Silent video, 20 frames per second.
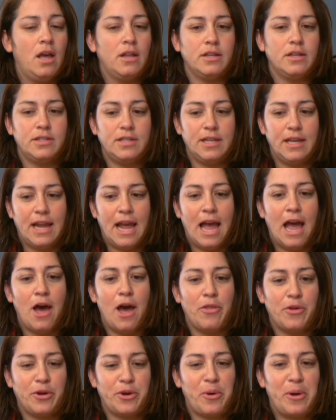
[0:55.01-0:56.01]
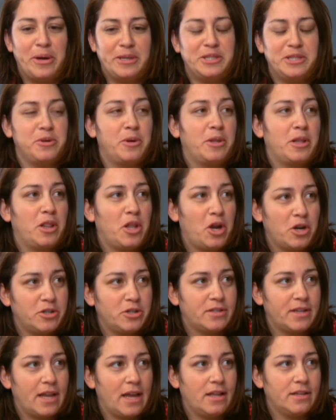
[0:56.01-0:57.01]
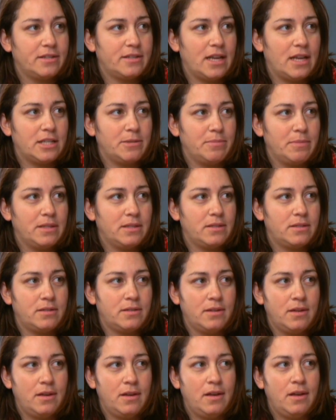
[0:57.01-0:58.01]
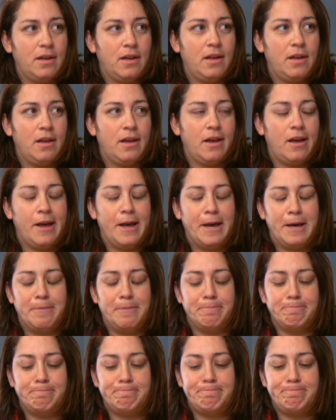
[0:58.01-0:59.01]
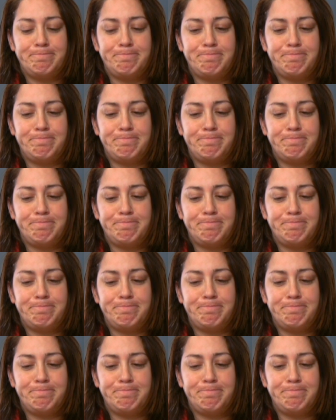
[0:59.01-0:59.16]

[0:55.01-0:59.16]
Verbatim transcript: to see how they're going to do on the large scale assessments. Um,